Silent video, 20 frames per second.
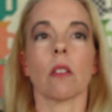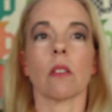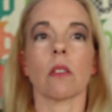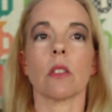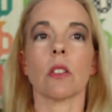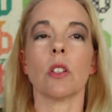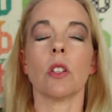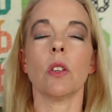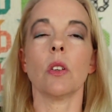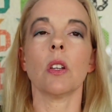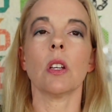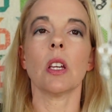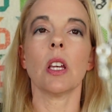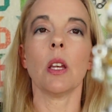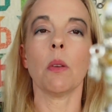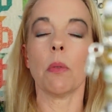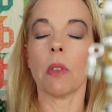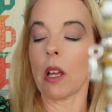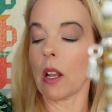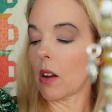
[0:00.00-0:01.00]
So you can
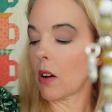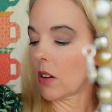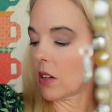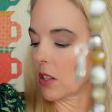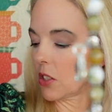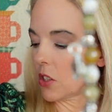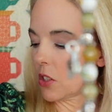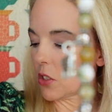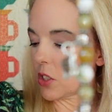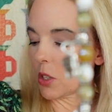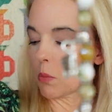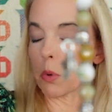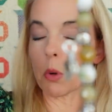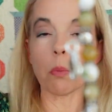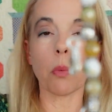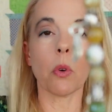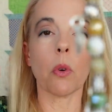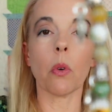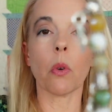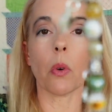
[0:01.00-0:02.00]
keep that on as your zipper
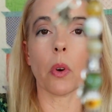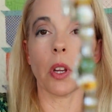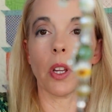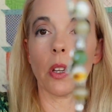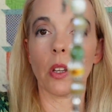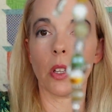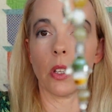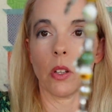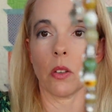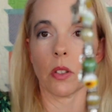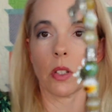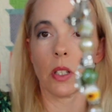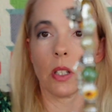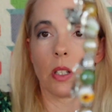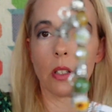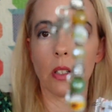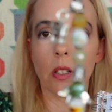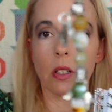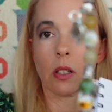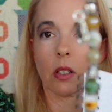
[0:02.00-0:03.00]
pull, or you can use
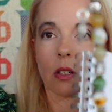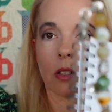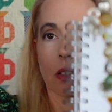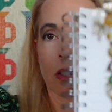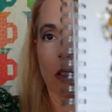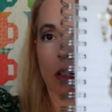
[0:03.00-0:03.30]
this